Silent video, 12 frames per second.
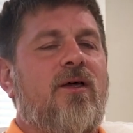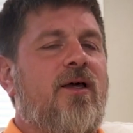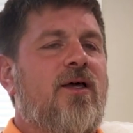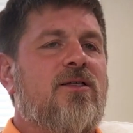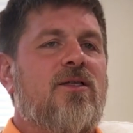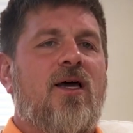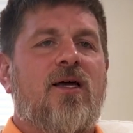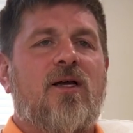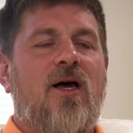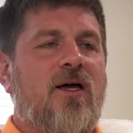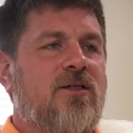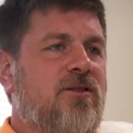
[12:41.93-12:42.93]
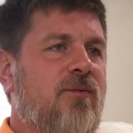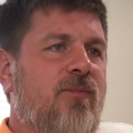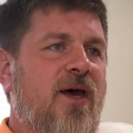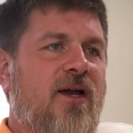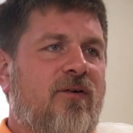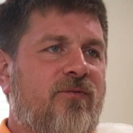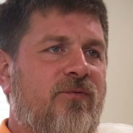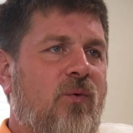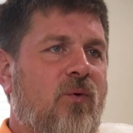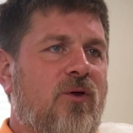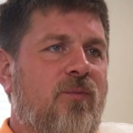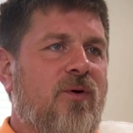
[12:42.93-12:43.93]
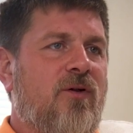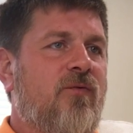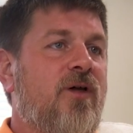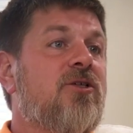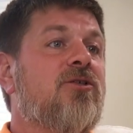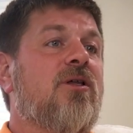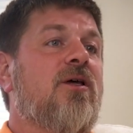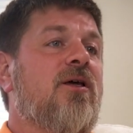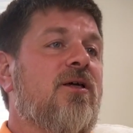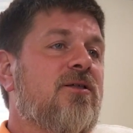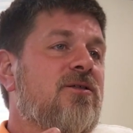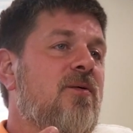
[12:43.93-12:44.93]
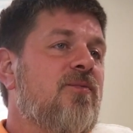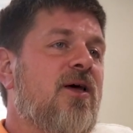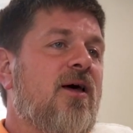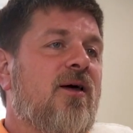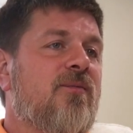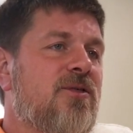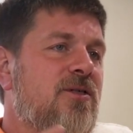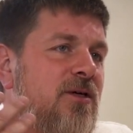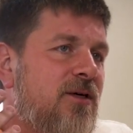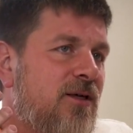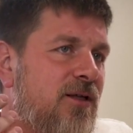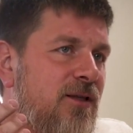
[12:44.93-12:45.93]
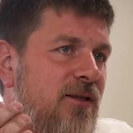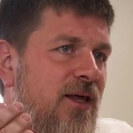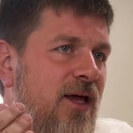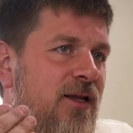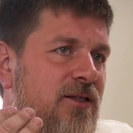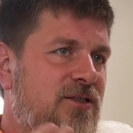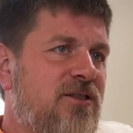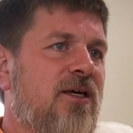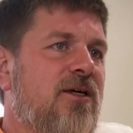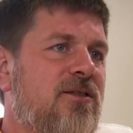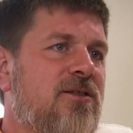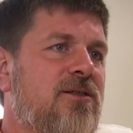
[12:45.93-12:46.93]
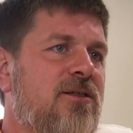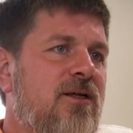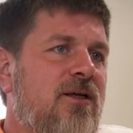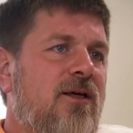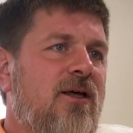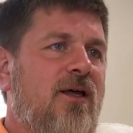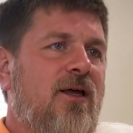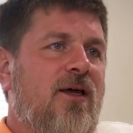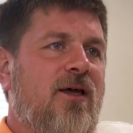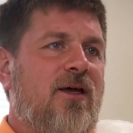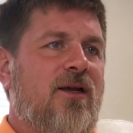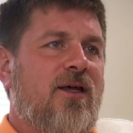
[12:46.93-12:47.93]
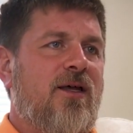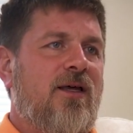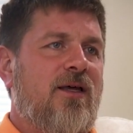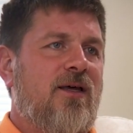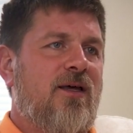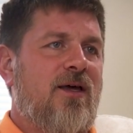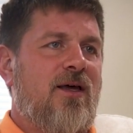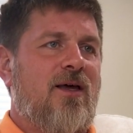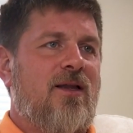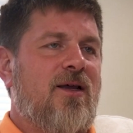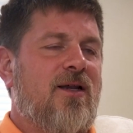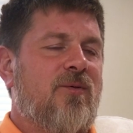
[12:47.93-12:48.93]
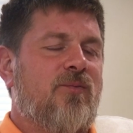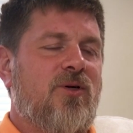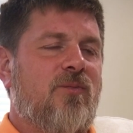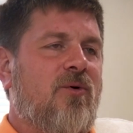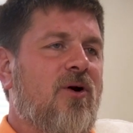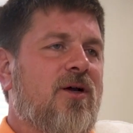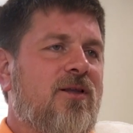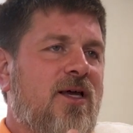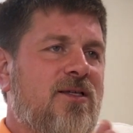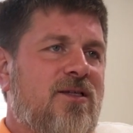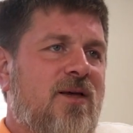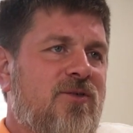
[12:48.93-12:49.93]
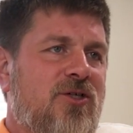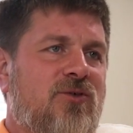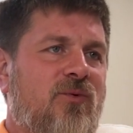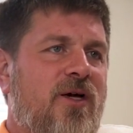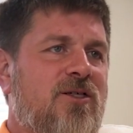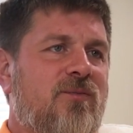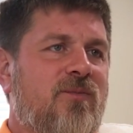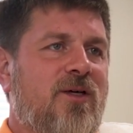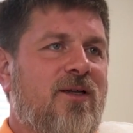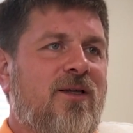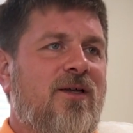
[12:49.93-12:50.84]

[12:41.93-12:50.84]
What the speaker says: it's that constant back and forth. But eventually, sometimes that sticks. And not to put Mark in that same situation, but